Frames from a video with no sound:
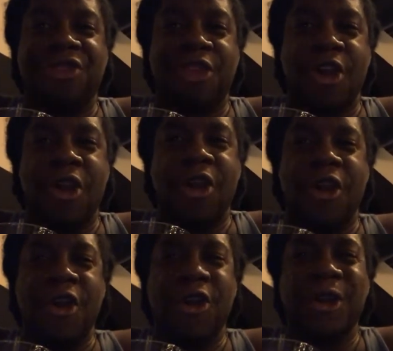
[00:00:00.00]

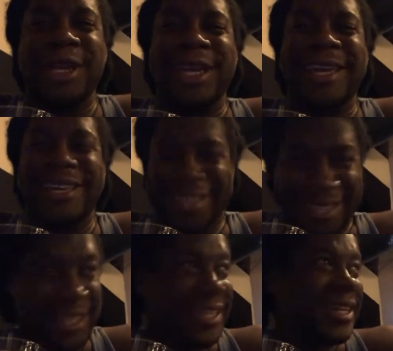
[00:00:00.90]

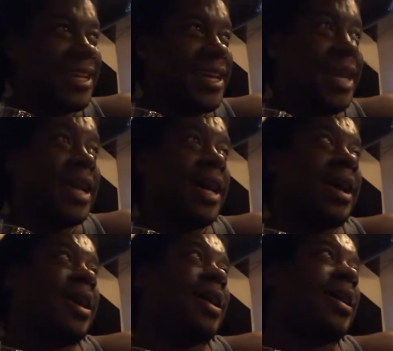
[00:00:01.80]

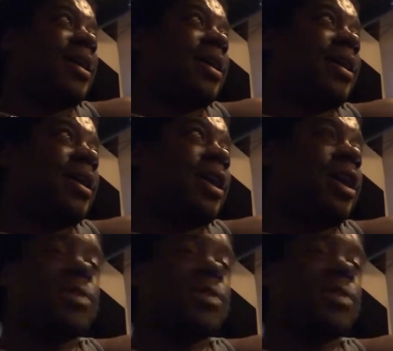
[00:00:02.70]
I